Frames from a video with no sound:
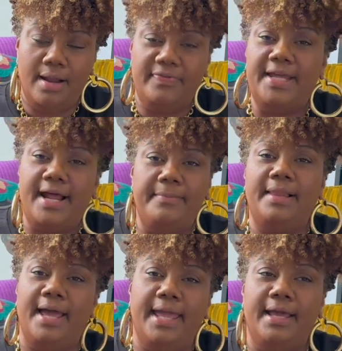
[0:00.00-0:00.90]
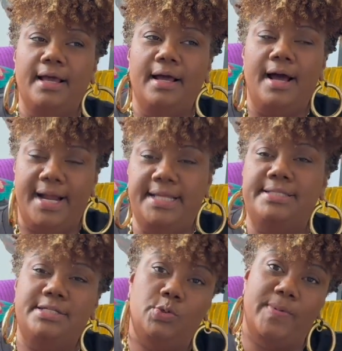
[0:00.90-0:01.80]
that I'm like, I need
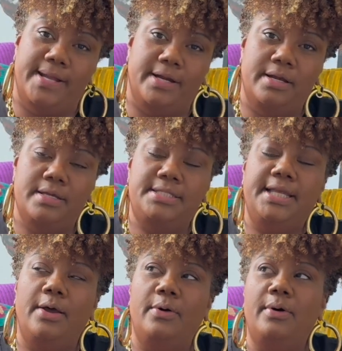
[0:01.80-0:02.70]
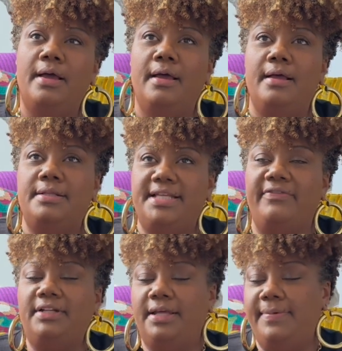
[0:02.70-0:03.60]
to do better. So
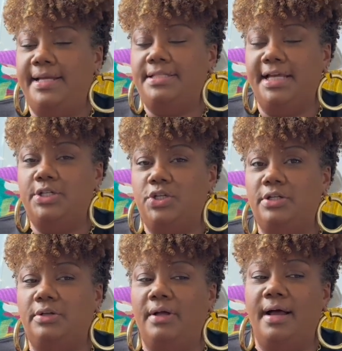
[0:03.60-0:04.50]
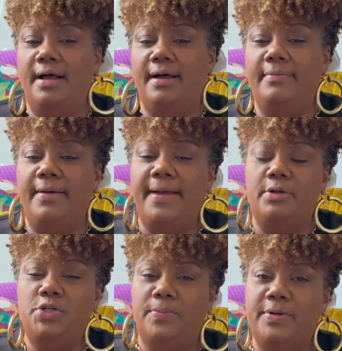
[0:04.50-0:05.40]
definitely be intentional
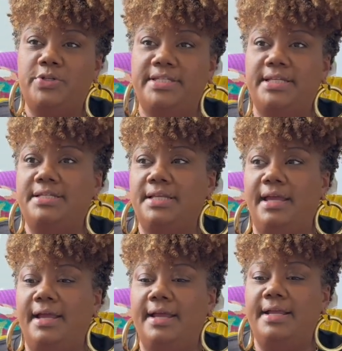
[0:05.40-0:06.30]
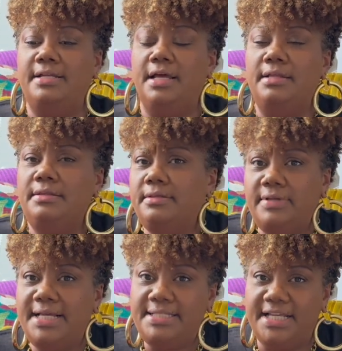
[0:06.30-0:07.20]
about your purchases and
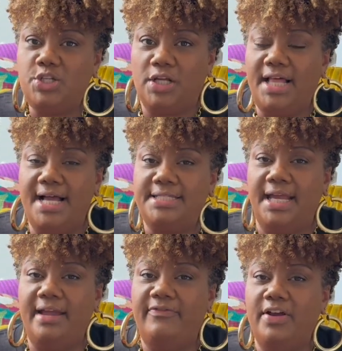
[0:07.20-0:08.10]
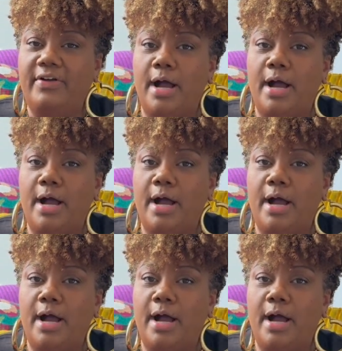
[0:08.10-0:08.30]
assess your closet and figure